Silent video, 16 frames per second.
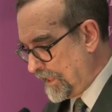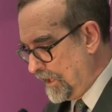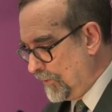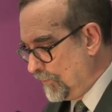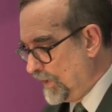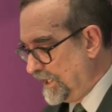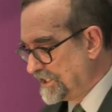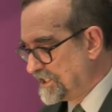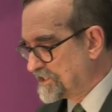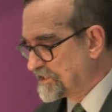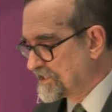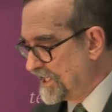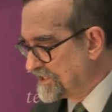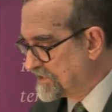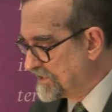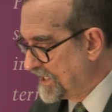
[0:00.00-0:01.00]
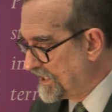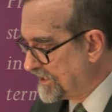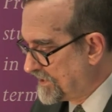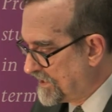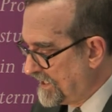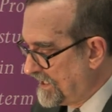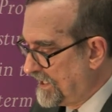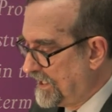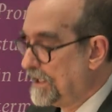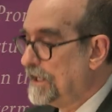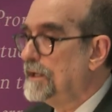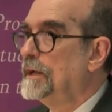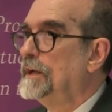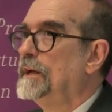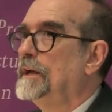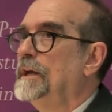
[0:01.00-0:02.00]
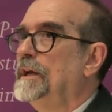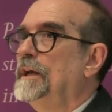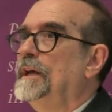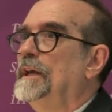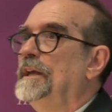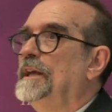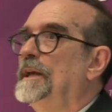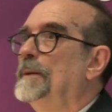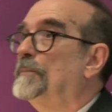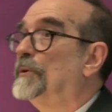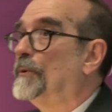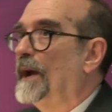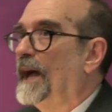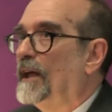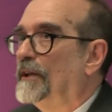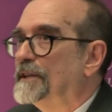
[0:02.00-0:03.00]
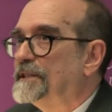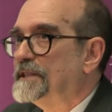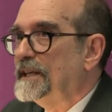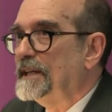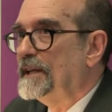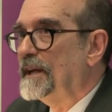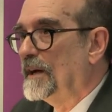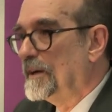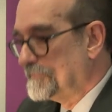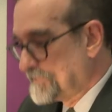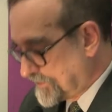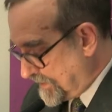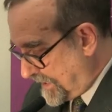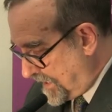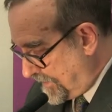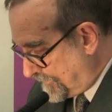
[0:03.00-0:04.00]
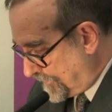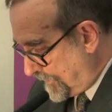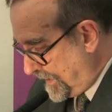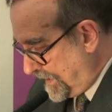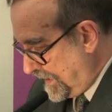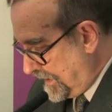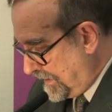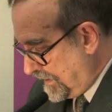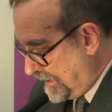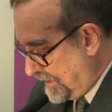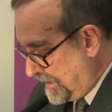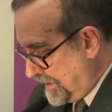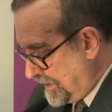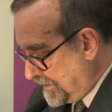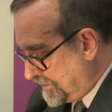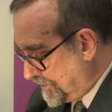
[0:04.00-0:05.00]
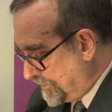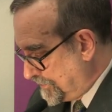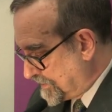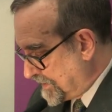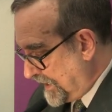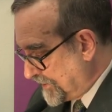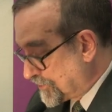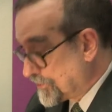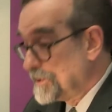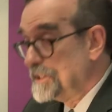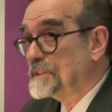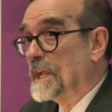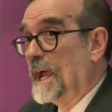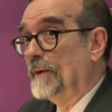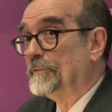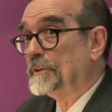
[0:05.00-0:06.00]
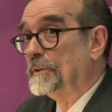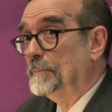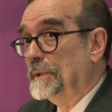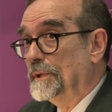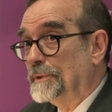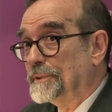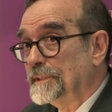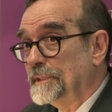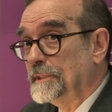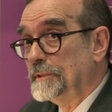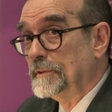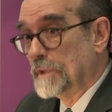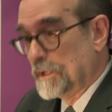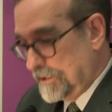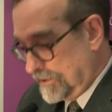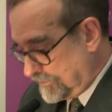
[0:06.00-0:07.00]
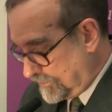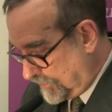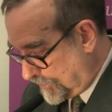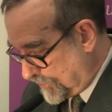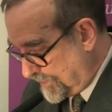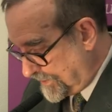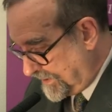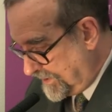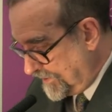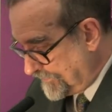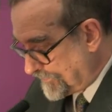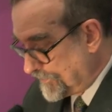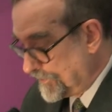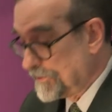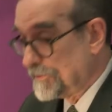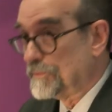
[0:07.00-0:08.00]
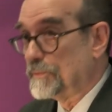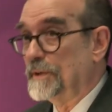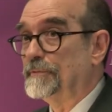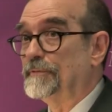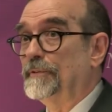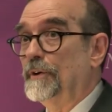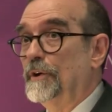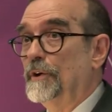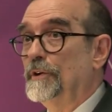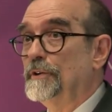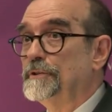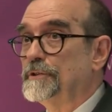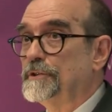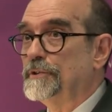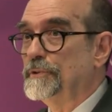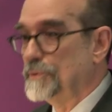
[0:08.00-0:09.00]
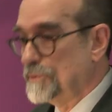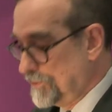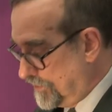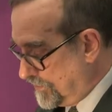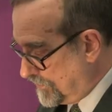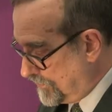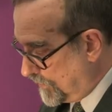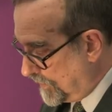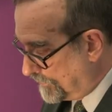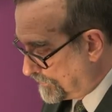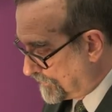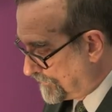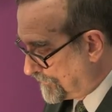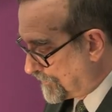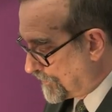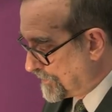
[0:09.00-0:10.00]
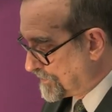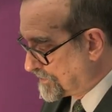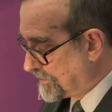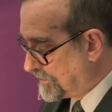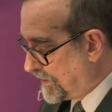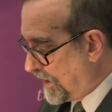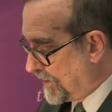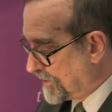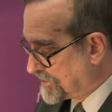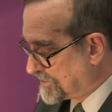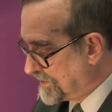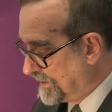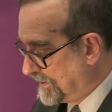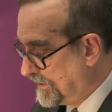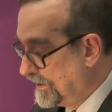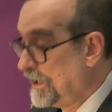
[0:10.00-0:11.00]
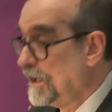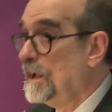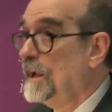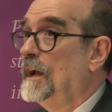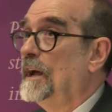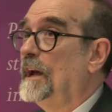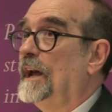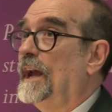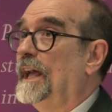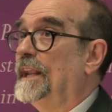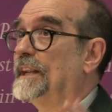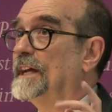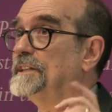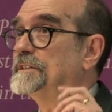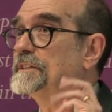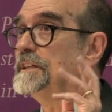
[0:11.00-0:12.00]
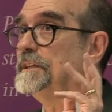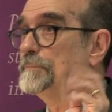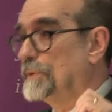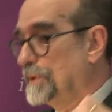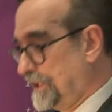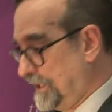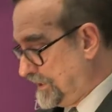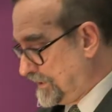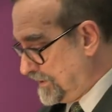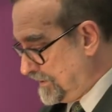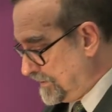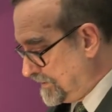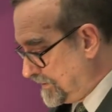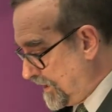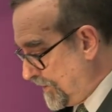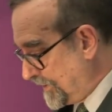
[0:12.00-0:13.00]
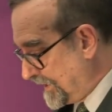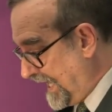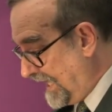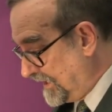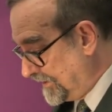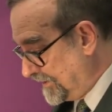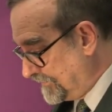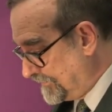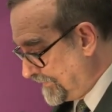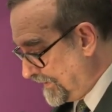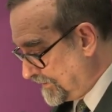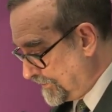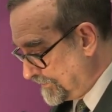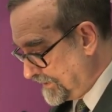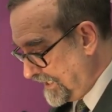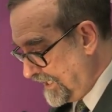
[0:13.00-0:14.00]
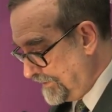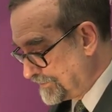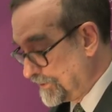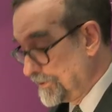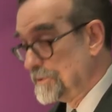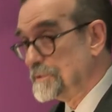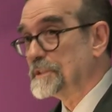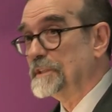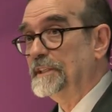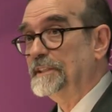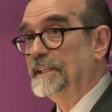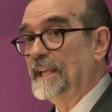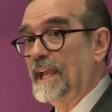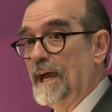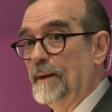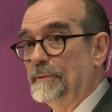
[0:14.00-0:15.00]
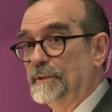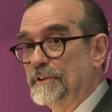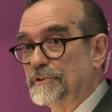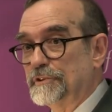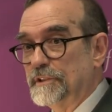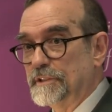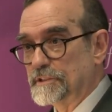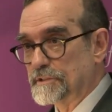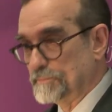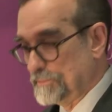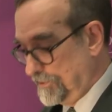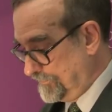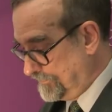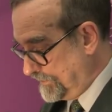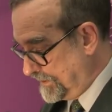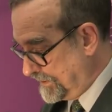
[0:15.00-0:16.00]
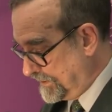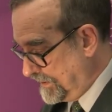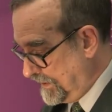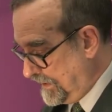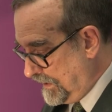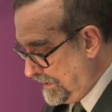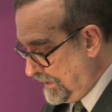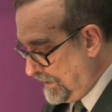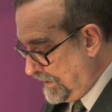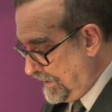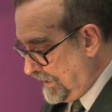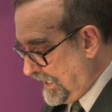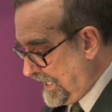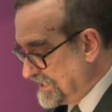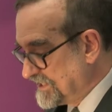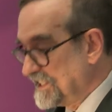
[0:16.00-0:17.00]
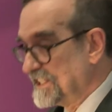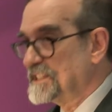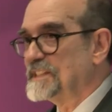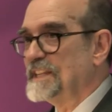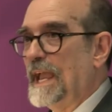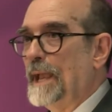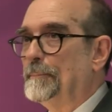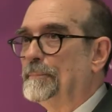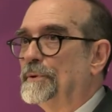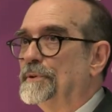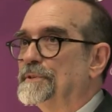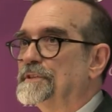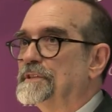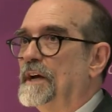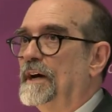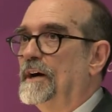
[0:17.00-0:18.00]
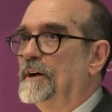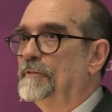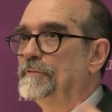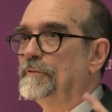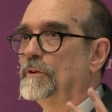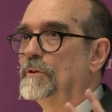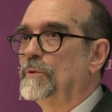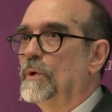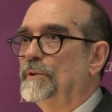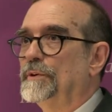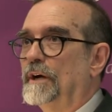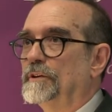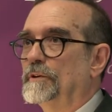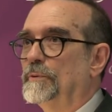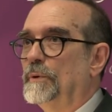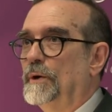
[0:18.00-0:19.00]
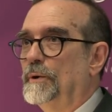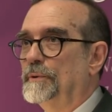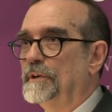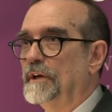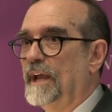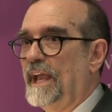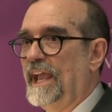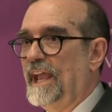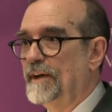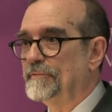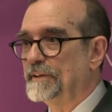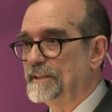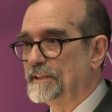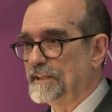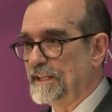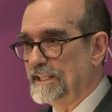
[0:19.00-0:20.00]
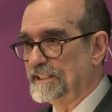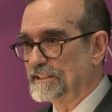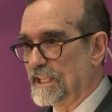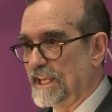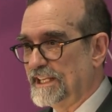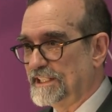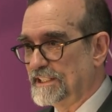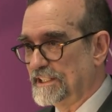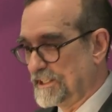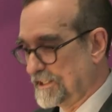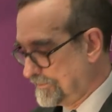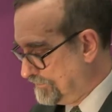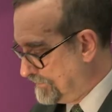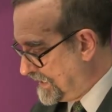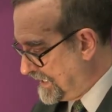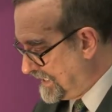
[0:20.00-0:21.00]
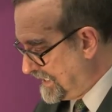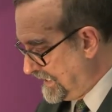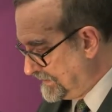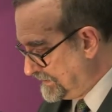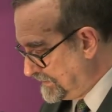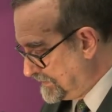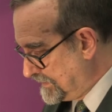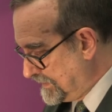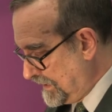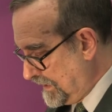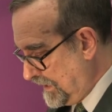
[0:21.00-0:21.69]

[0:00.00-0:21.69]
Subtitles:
When discussing the immorality of slavery, 2 centuries after Milton, Lord Gifford referred to Wilberforce, Clarkson, and as he put it, their gallant fellow laborers in the abolitionist movement as examples of quote-unquote heaven-enlightened minds.